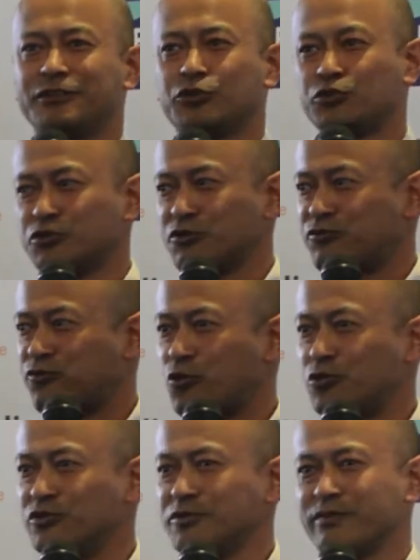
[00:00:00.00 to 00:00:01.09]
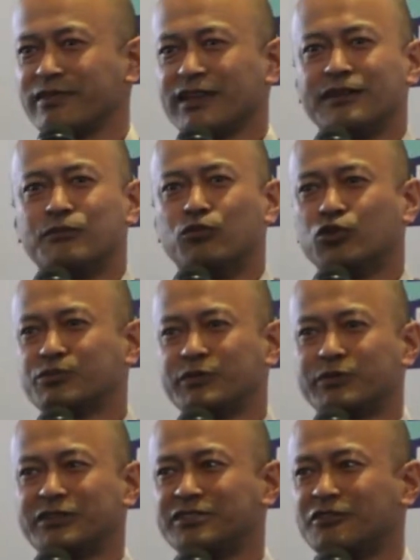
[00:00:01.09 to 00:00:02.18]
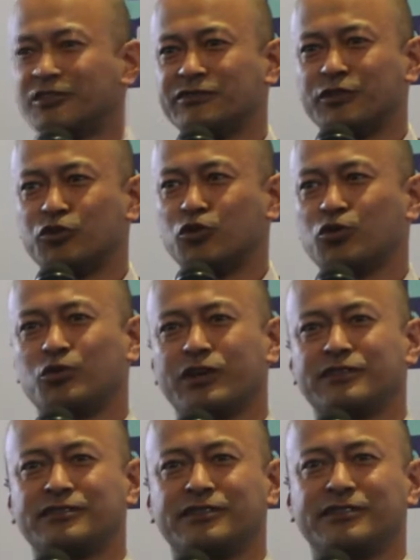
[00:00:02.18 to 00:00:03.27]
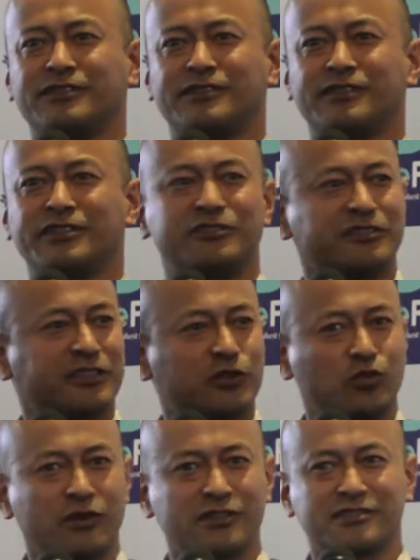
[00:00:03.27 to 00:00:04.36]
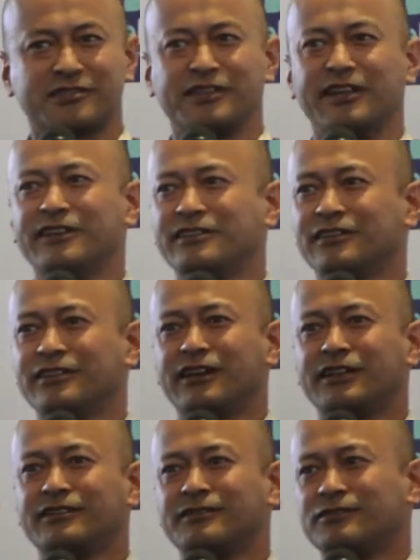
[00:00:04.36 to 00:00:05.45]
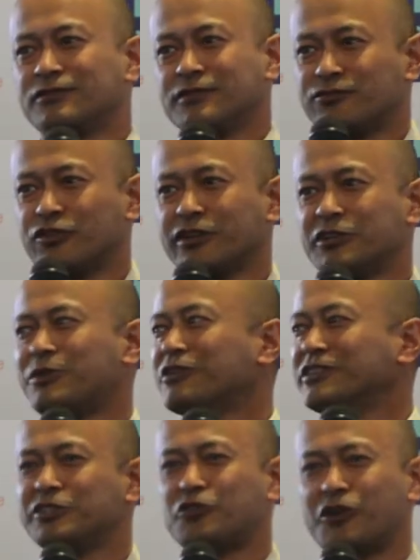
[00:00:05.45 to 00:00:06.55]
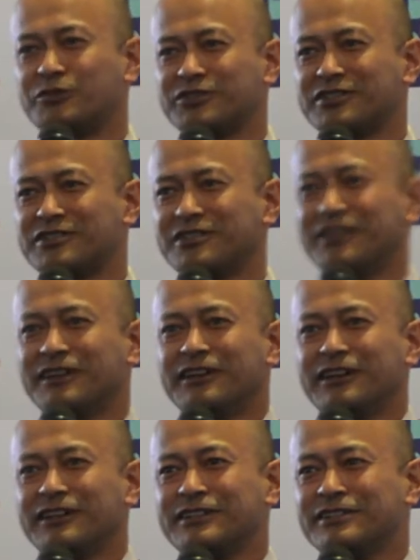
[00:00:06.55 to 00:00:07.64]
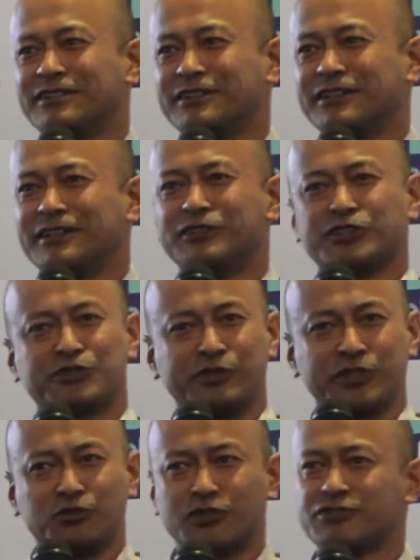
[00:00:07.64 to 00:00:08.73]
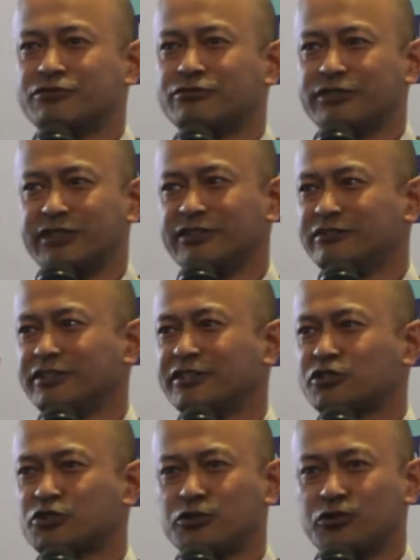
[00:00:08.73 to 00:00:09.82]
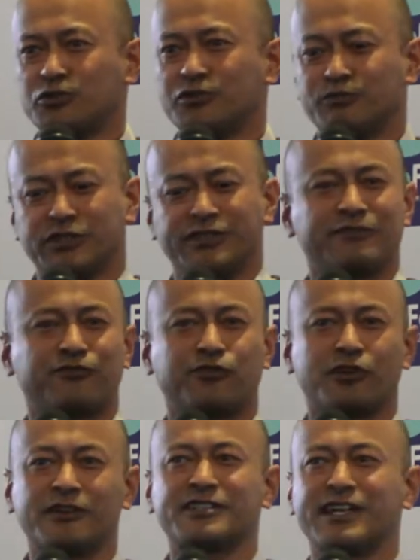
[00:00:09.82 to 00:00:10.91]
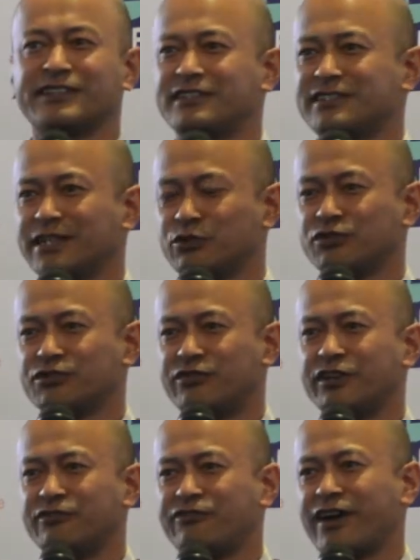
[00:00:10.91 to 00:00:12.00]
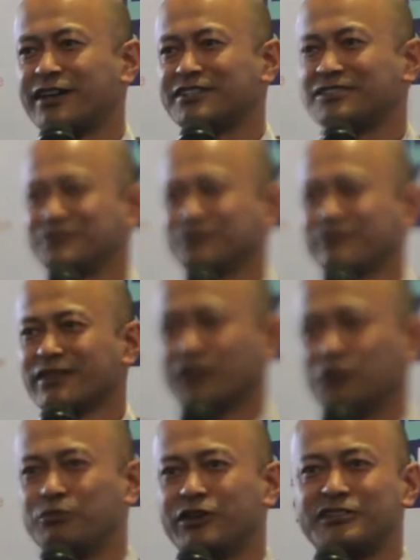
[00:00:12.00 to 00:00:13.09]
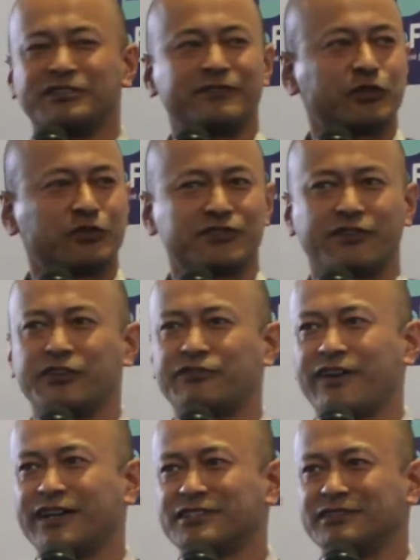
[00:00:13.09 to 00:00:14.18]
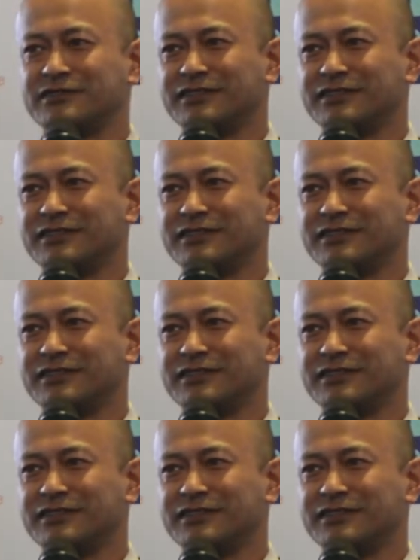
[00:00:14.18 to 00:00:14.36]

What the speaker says: through the phone. Most people did not even know what internet was, and forget about e-commerce. And the speed was really, really slow. But then for us at that time, it was very fast. Comparatively, it was very fast.